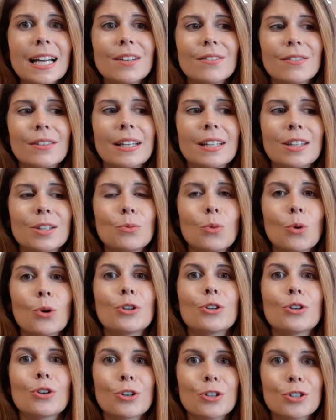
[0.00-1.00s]
of like the more
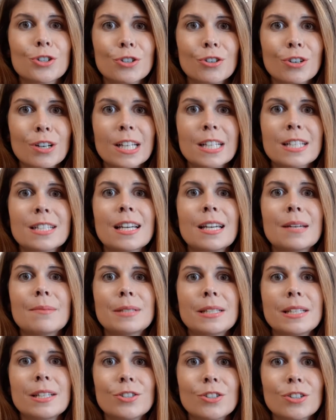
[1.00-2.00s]
nurturing type
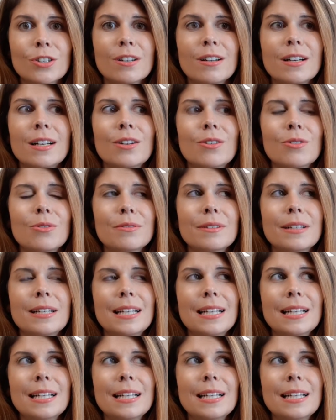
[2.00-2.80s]
teacher. I don't,